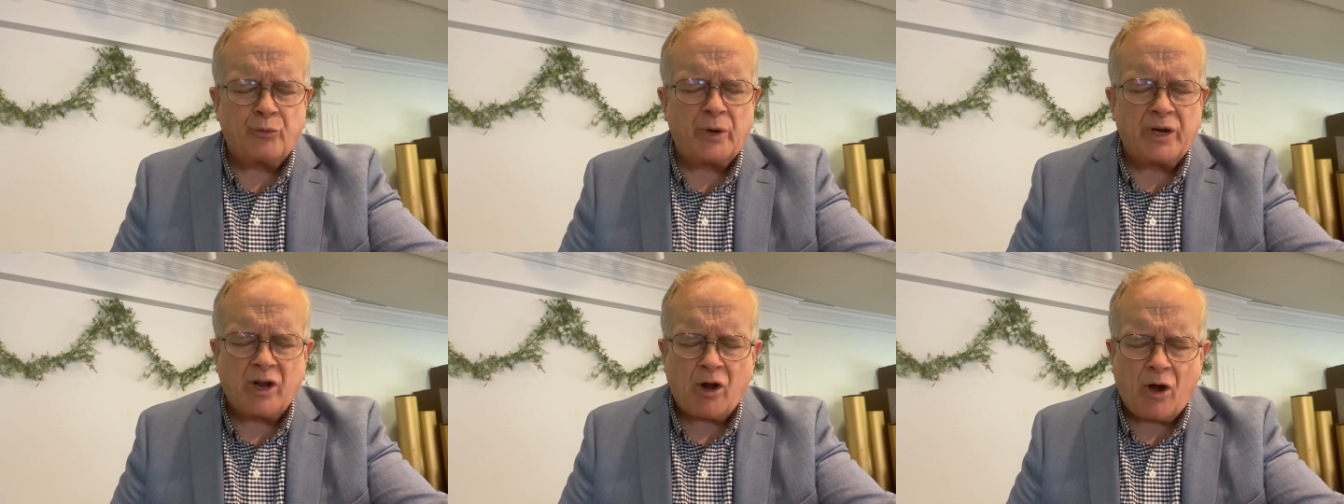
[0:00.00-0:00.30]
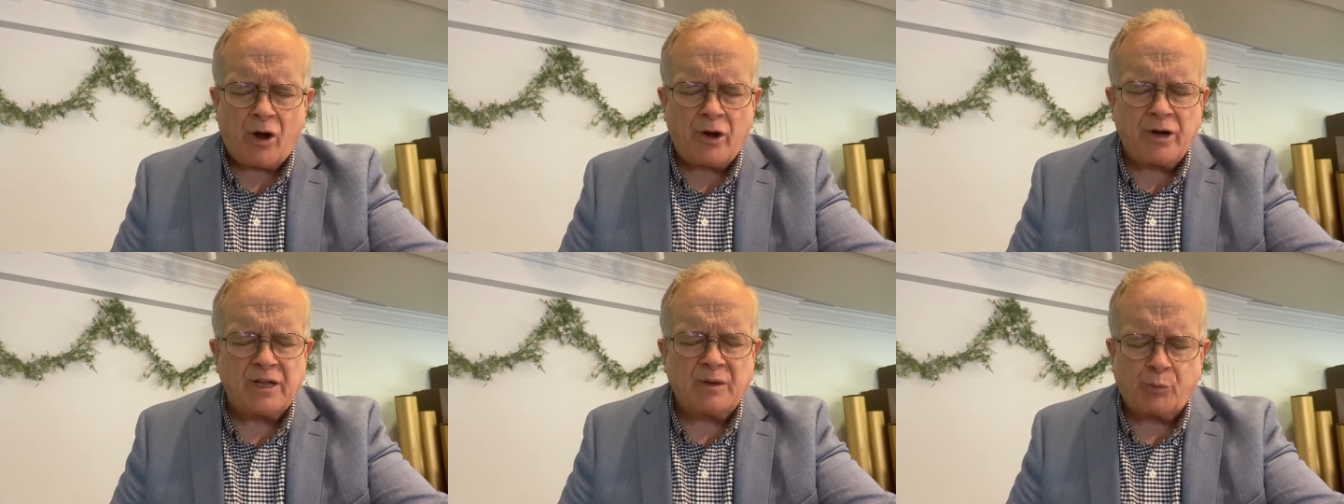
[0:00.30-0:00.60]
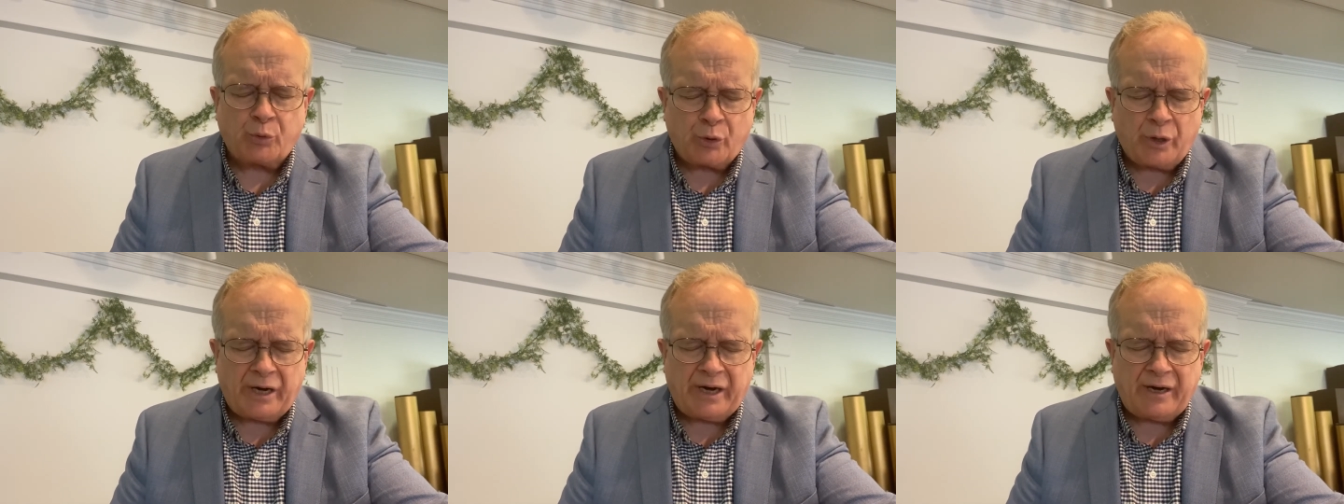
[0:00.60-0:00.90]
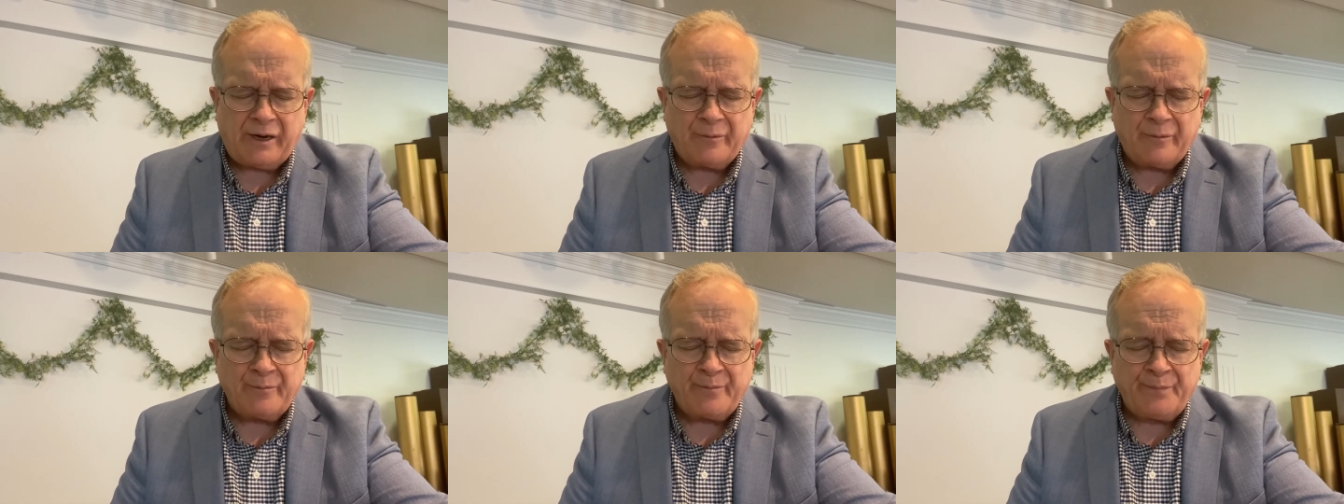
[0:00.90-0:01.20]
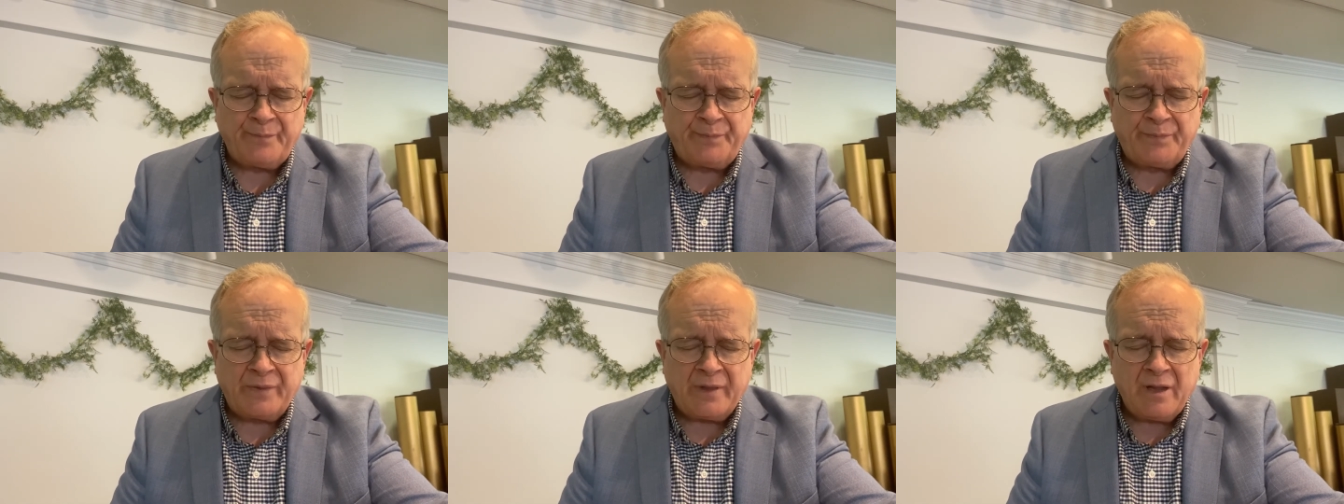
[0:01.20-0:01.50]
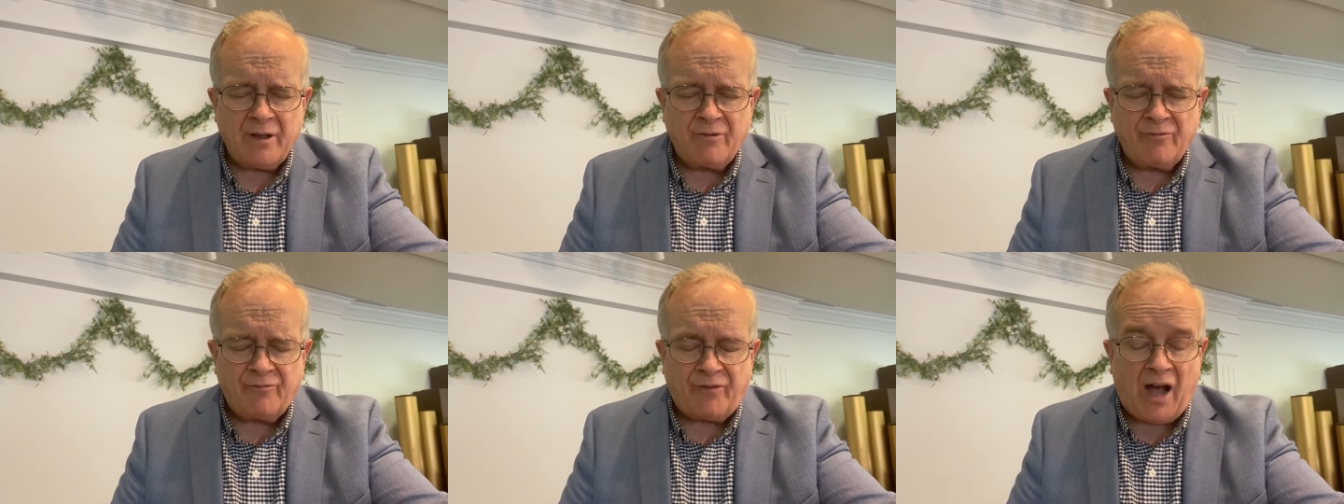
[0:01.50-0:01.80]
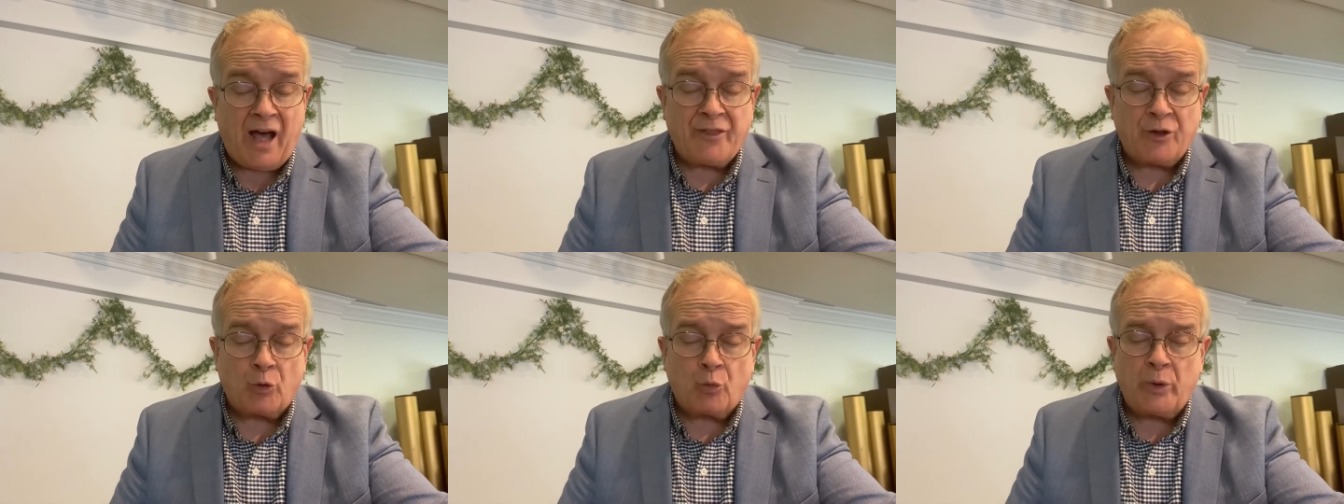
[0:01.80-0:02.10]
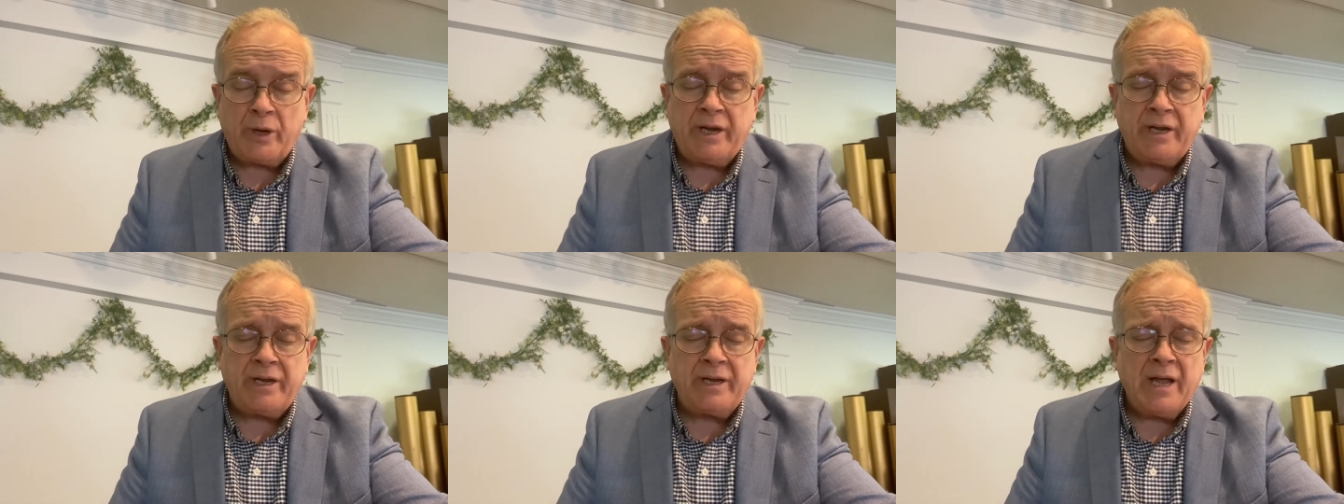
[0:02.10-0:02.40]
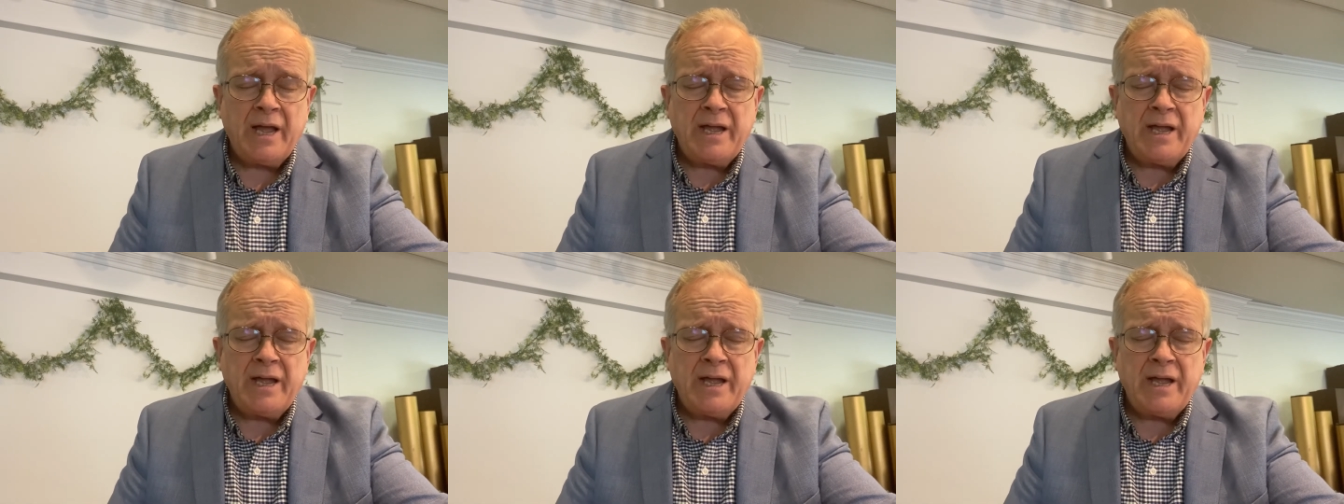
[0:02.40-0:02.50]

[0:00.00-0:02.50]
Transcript: regarding prayer. Father, we